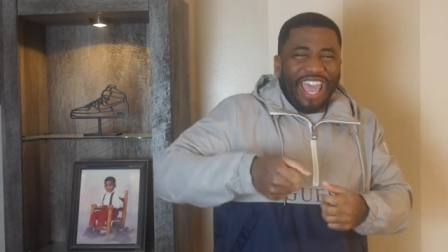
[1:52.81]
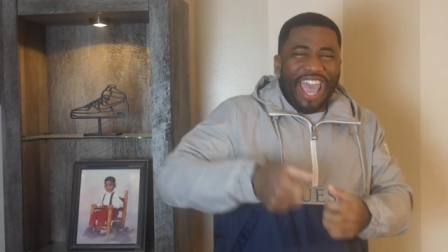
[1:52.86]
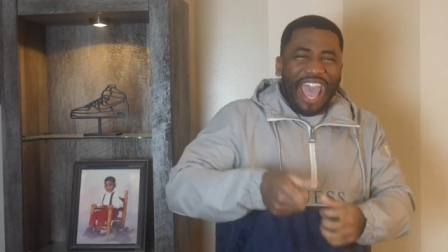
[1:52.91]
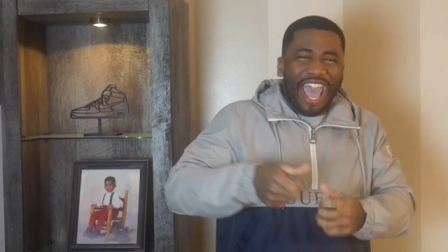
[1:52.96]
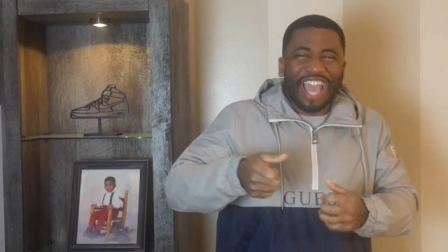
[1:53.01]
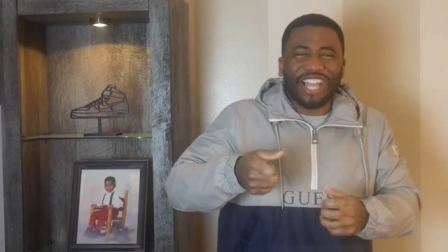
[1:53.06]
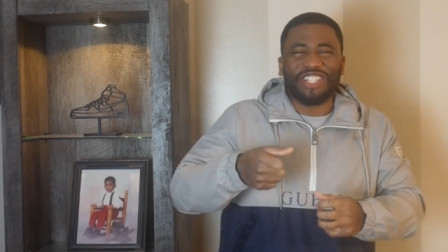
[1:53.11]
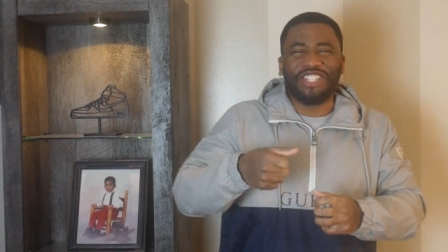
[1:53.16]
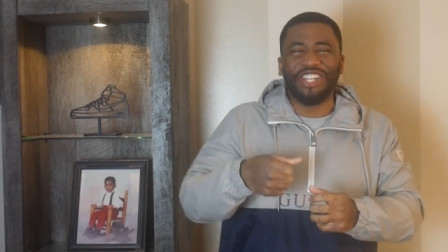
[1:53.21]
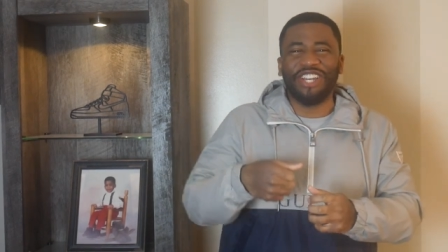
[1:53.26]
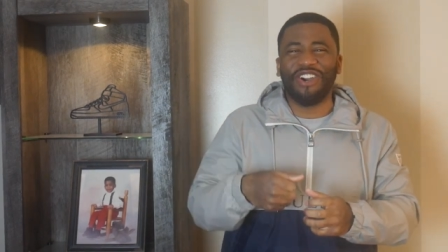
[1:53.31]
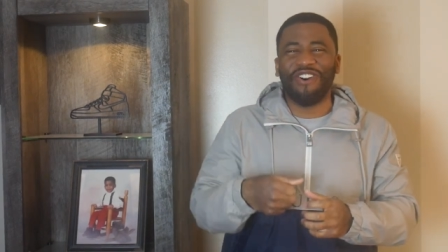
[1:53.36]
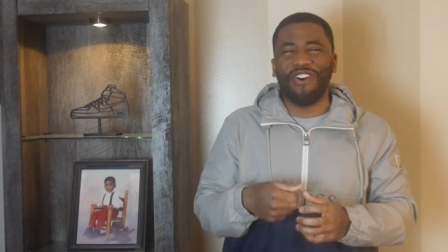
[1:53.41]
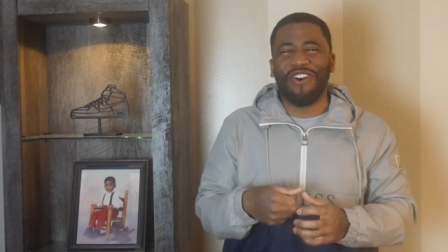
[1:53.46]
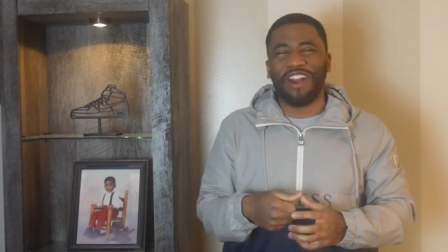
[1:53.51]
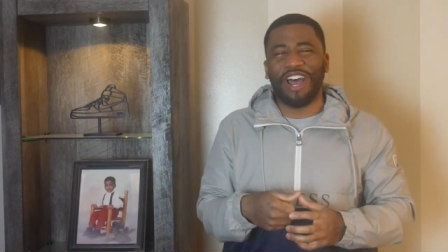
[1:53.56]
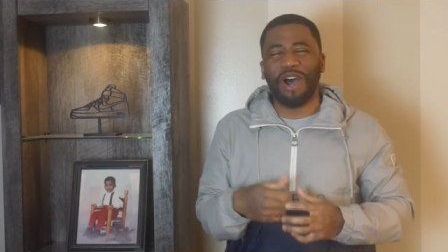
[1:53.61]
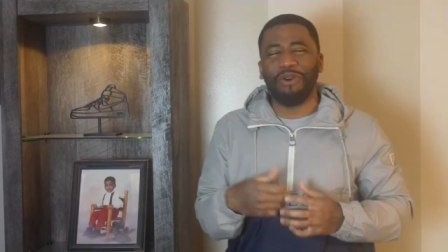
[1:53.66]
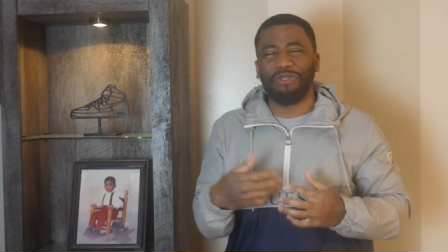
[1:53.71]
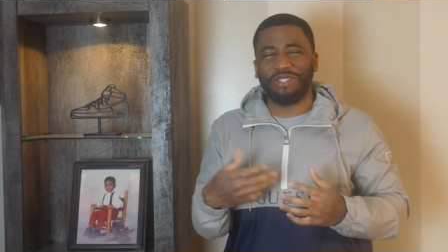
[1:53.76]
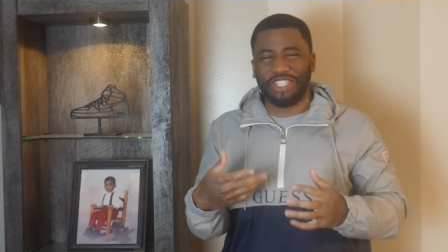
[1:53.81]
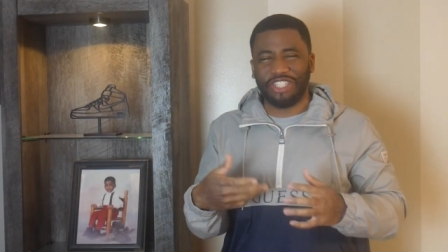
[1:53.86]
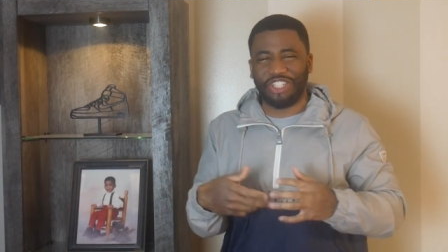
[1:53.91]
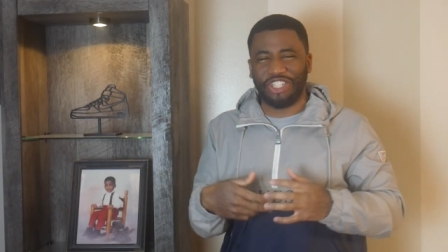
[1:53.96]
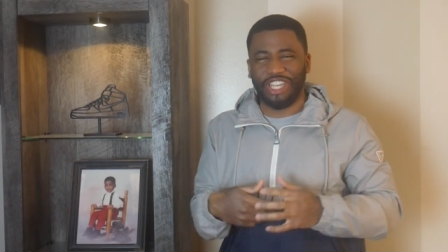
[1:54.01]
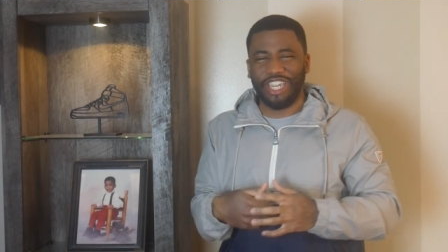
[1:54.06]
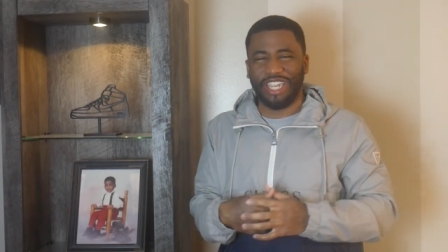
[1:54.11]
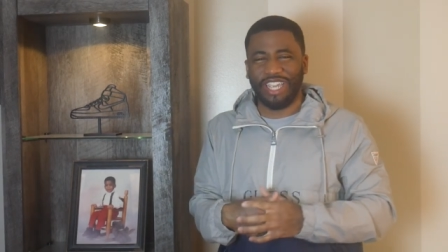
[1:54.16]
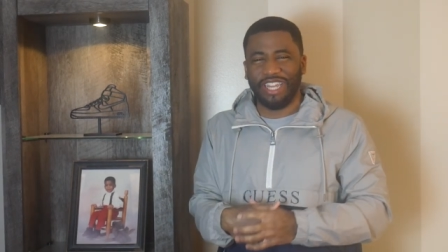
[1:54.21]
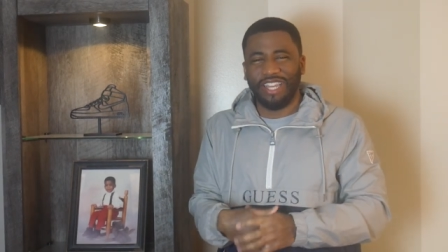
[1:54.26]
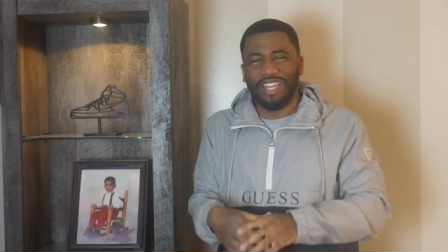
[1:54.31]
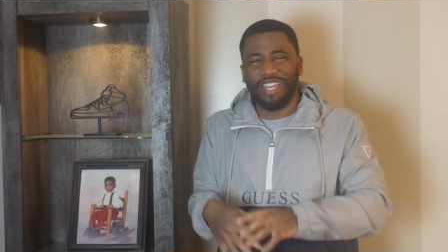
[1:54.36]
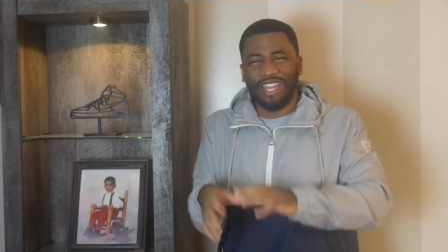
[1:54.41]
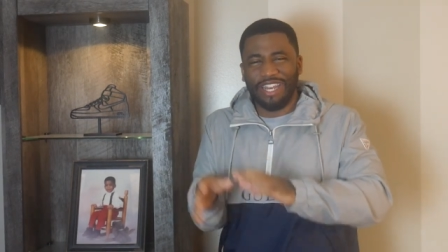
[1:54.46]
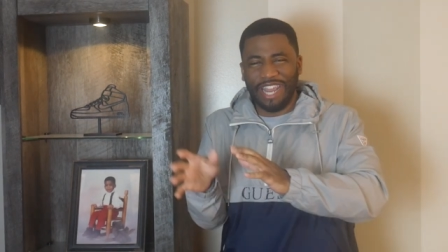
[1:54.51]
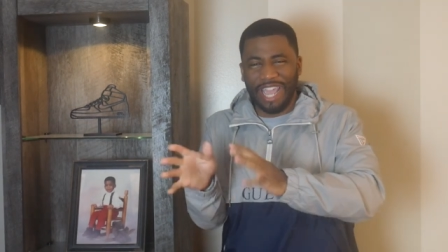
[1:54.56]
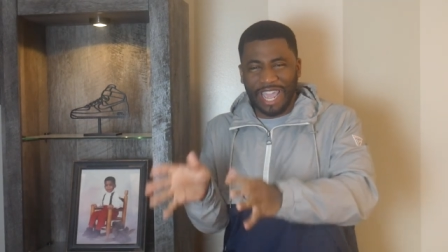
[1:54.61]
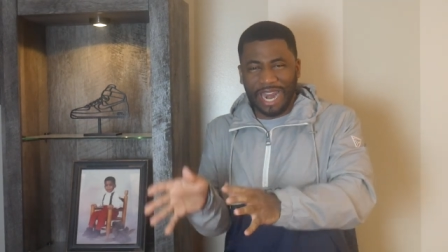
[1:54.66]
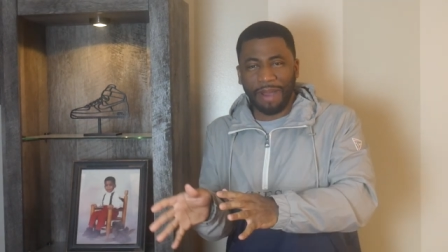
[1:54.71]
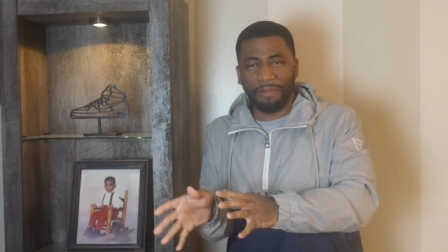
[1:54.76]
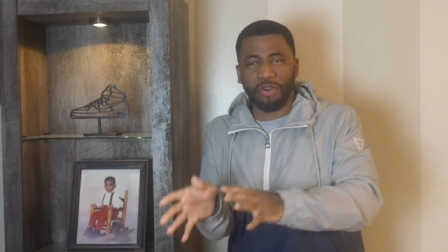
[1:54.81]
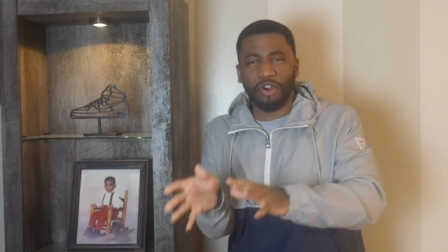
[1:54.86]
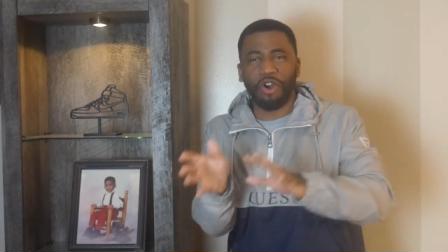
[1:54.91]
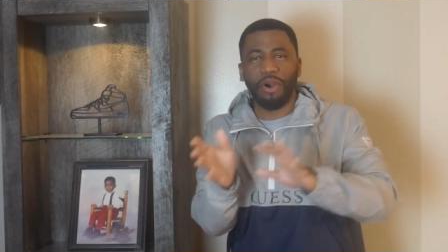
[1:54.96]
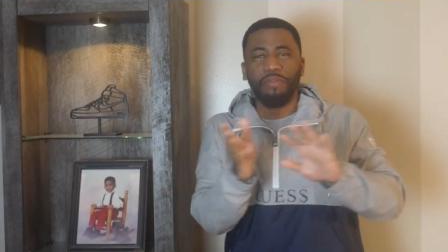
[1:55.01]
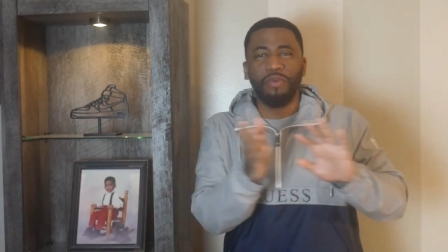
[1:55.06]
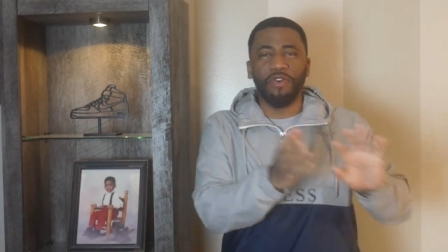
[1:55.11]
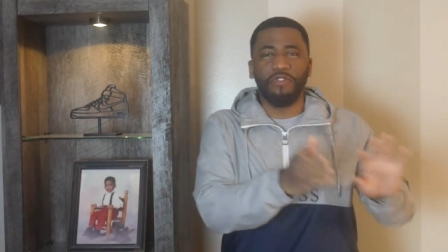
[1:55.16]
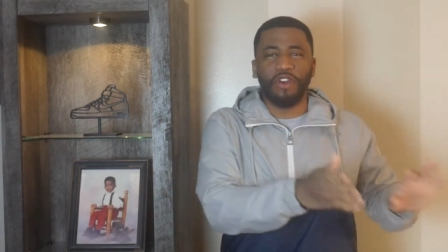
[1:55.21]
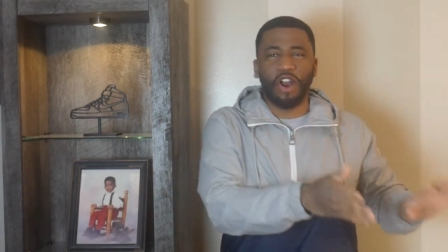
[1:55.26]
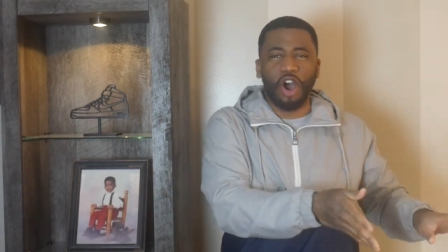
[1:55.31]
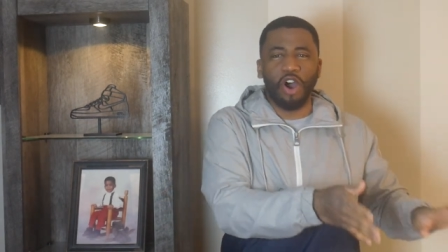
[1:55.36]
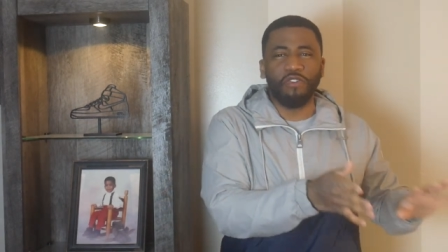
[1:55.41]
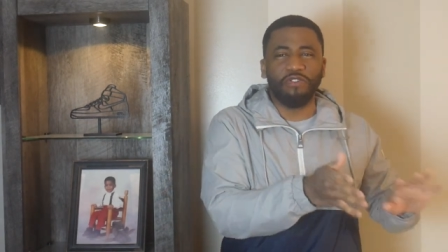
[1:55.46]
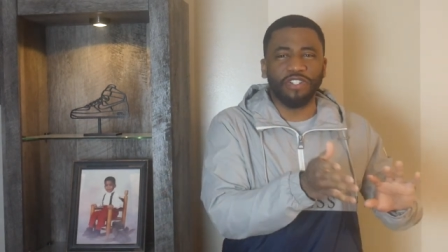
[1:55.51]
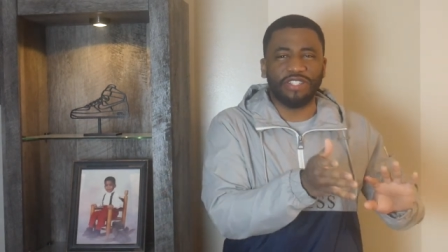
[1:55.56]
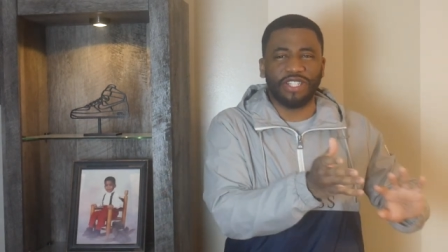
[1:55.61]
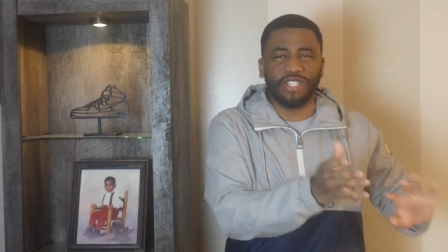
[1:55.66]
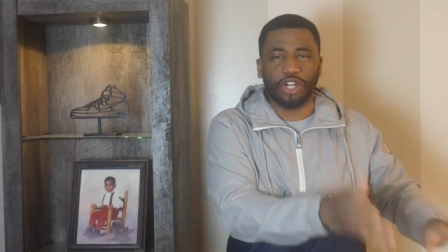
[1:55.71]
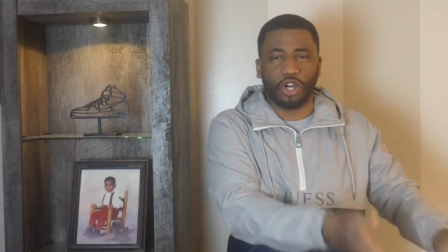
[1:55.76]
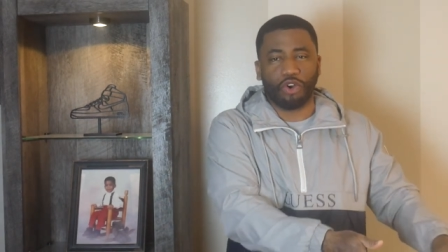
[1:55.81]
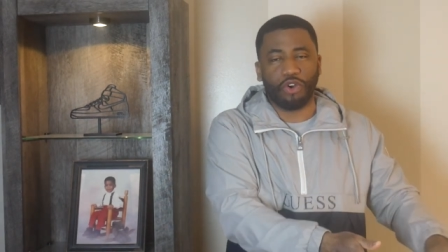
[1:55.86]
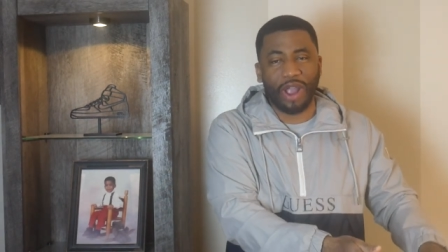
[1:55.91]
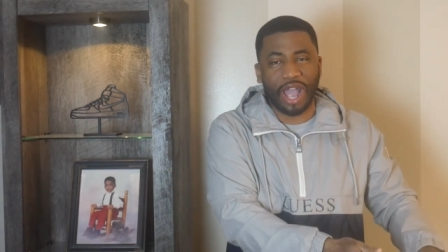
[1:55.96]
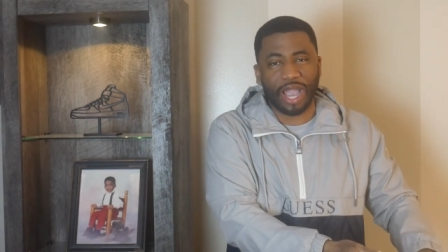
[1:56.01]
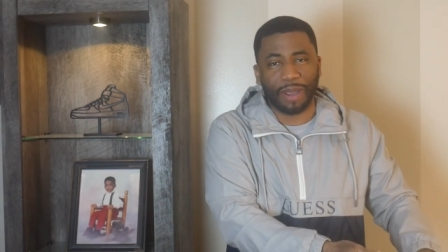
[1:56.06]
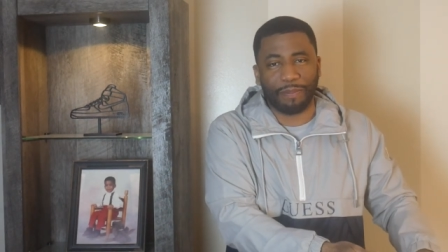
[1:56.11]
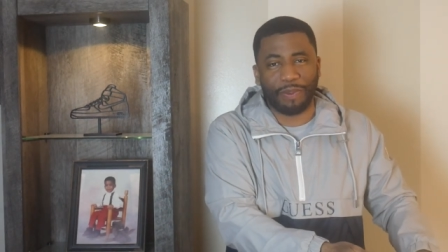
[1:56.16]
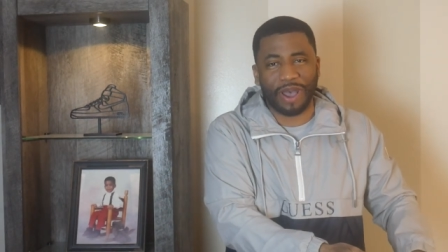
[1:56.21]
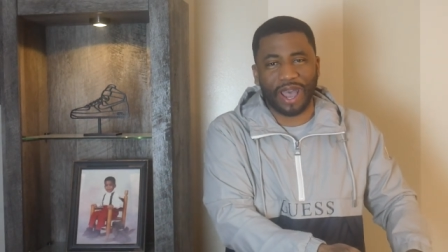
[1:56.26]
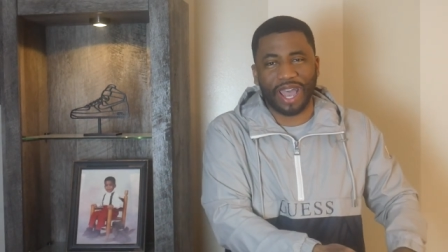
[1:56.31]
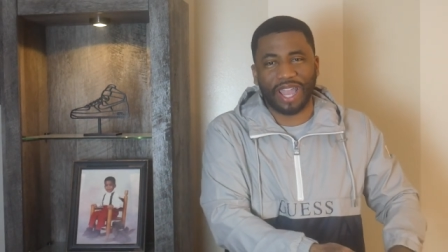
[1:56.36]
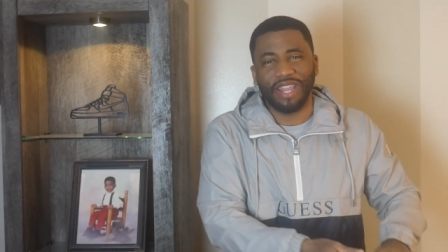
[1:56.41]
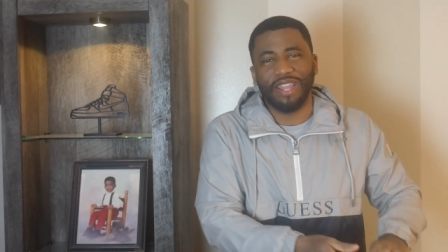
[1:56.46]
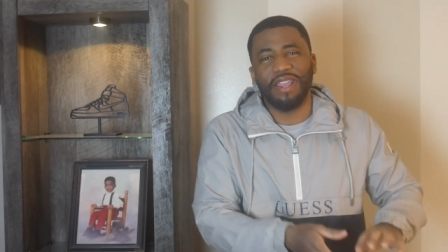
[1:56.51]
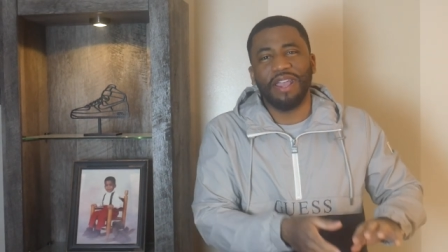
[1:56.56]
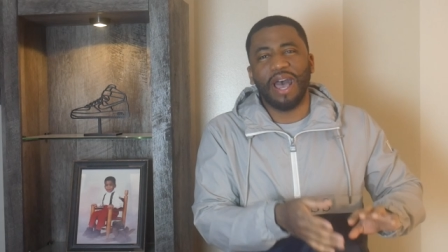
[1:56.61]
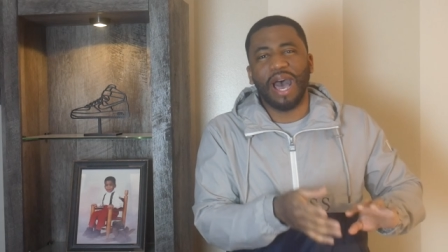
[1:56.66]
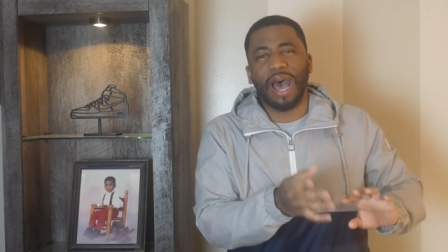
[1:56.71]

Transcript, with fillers: action going on with the chicken. Then I'm gonna move it over to the crock pot.